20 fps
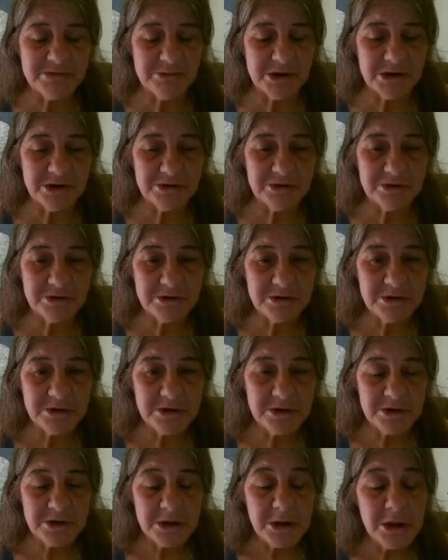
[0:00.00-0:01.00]
with.
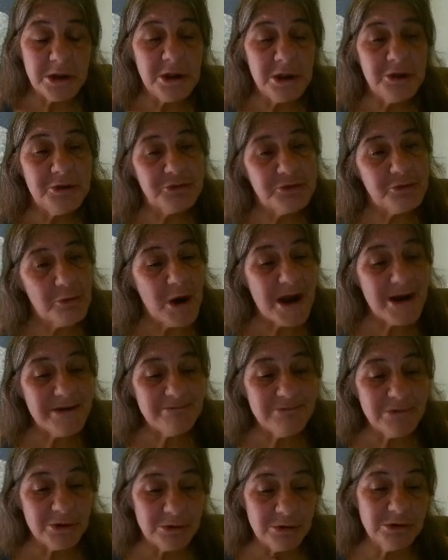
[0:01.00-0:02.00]
So
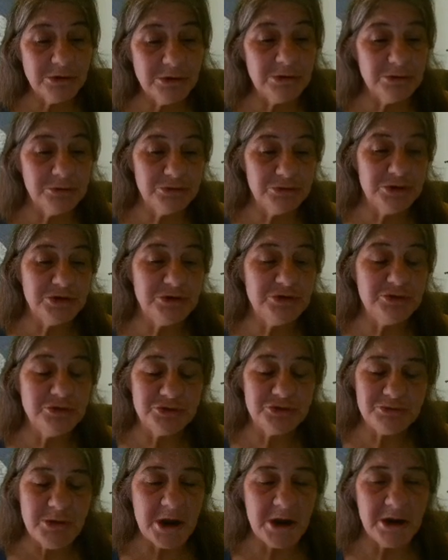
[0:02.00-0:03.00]
I've learned to
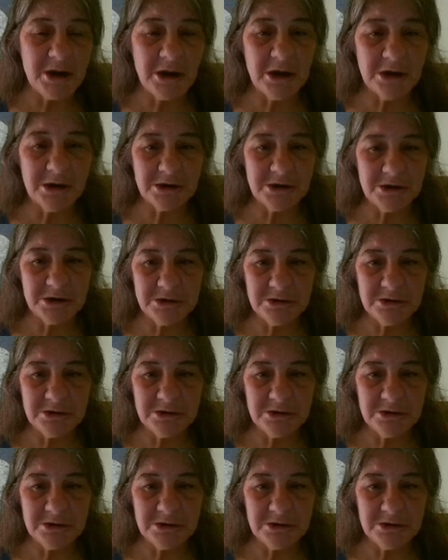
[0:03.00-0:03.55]
use my heart.